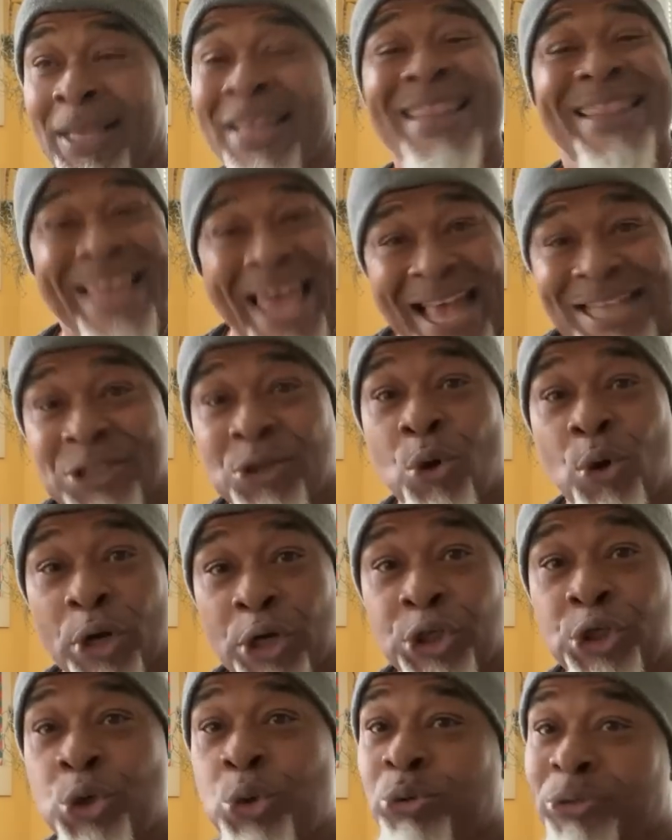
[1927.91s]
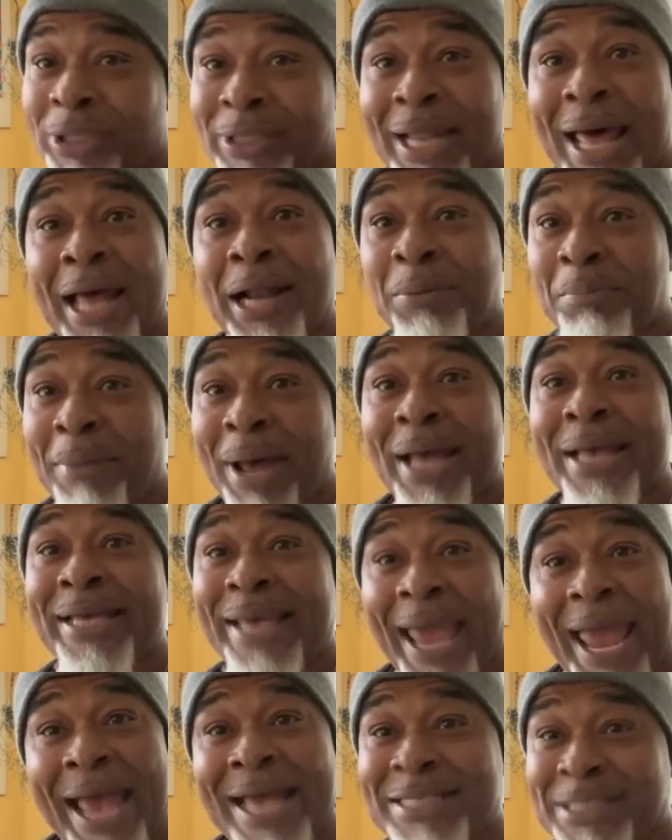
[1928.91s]
that's going to use a lot of my
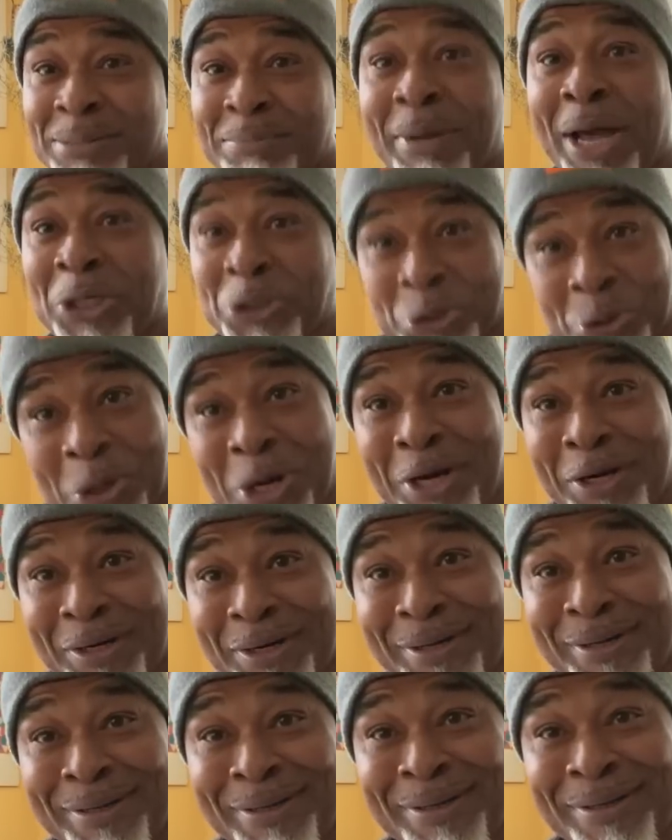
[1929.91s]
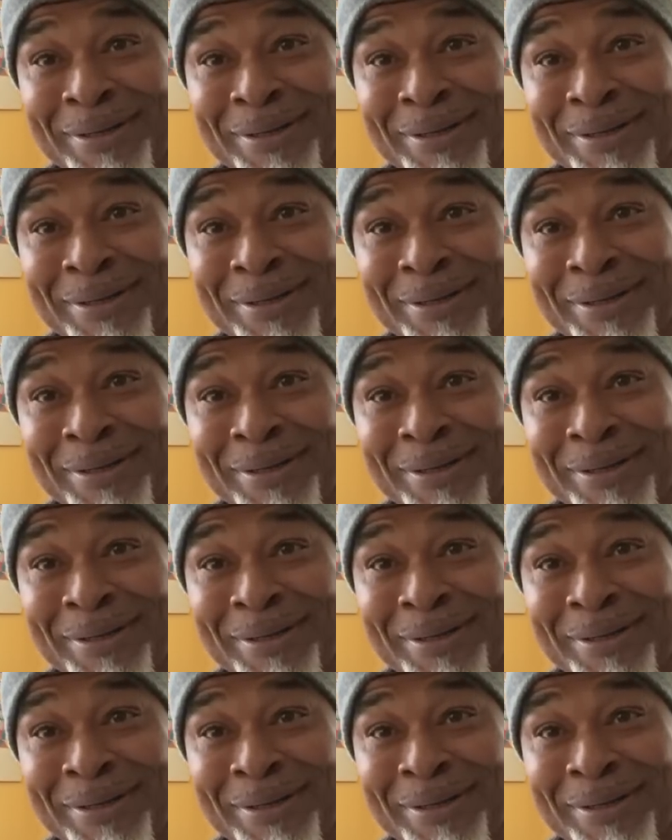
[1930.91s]
gas in my truck.